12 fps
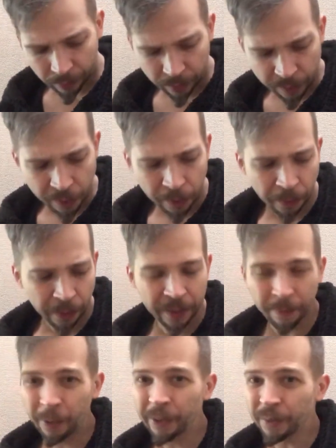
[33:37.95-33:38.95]
so
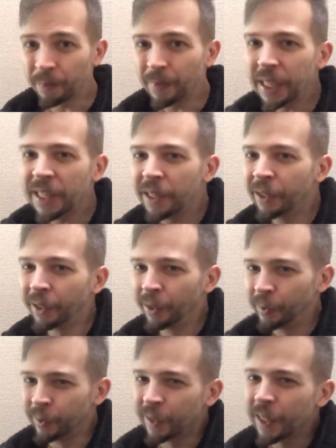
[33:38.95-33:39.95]
as far as media
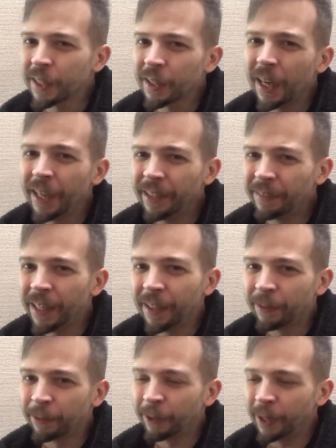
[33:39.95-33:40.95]
goes, that's kind of
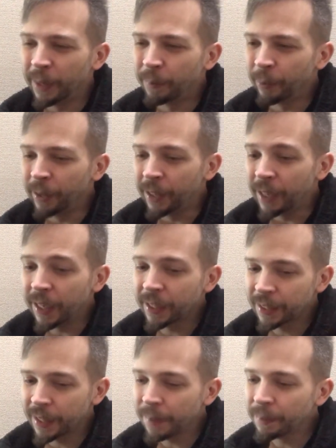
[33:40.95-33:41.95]
it for Nightbreed,
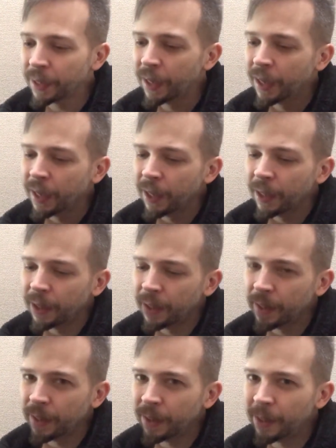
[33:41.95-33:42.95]
except
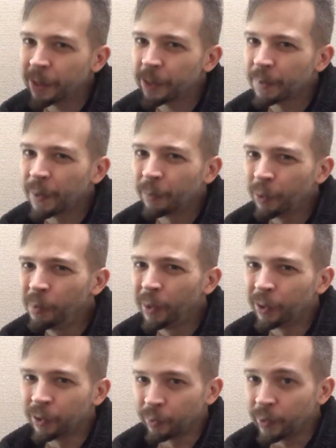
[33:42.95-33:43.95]
there's been
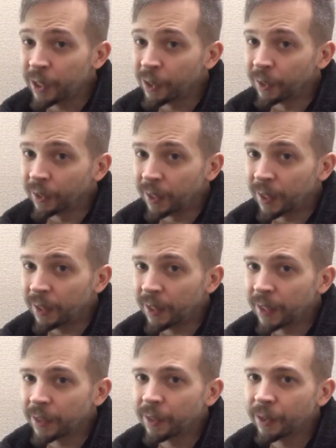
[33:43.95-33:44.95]
rumors recently
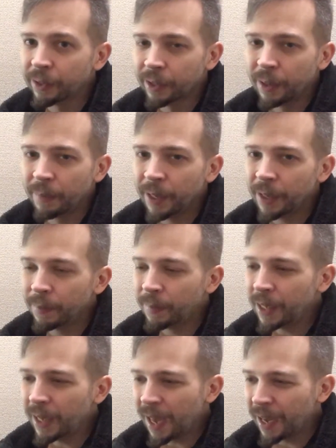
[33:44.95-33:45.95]
that there's going to
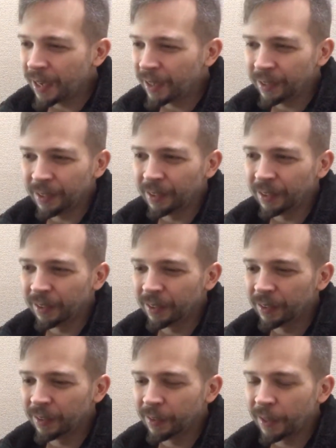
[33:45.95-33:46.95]
be
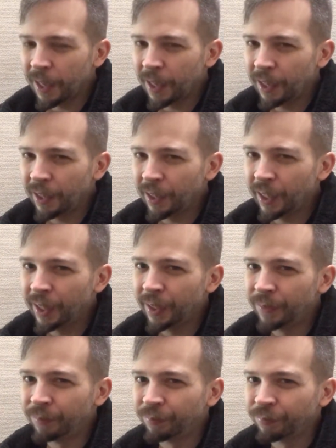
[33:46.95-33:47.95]

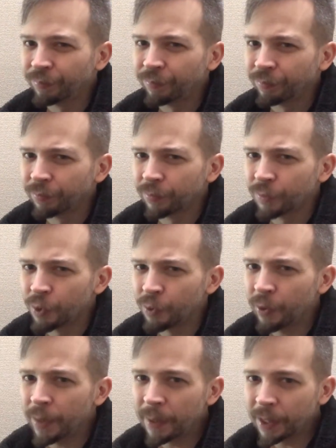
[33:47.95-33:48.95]
a
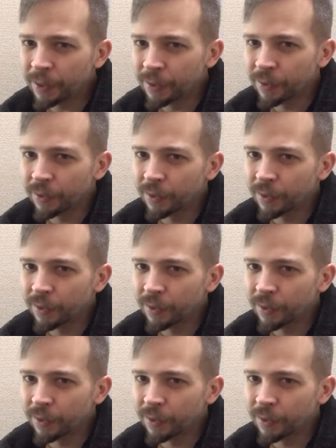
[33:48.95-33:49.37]
streaming